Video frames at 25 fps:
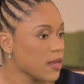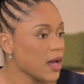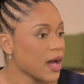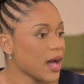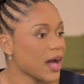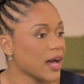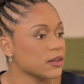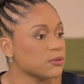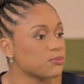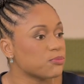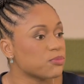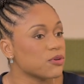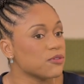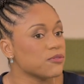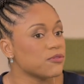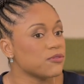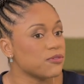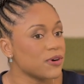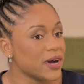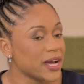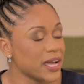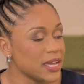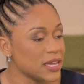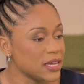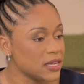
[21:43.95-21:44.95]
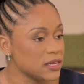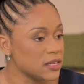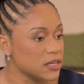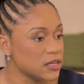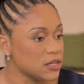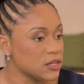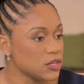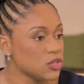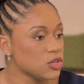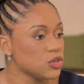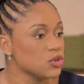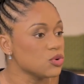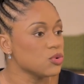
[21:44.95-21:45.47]
and
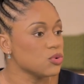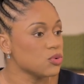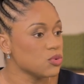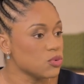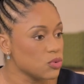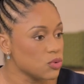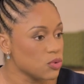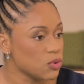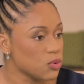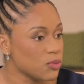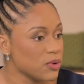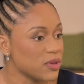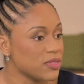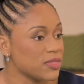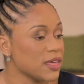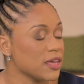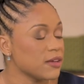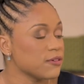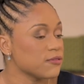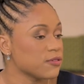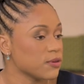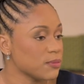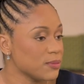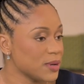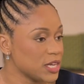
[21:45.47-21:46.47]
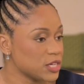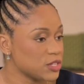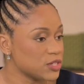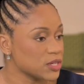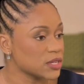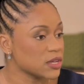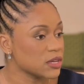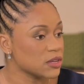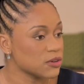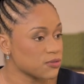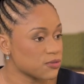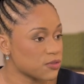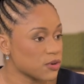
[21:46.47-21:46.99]
provide you with information
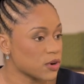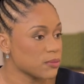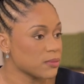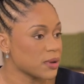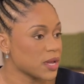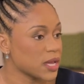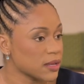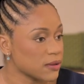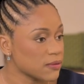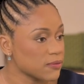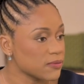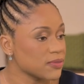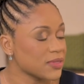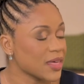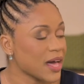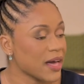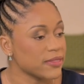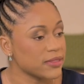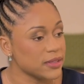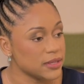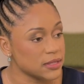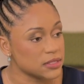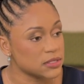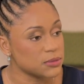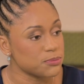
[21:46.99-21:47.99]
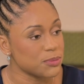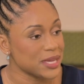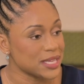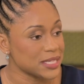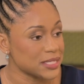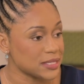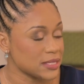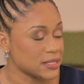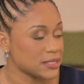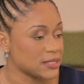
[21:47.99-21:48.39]
confirming that the space is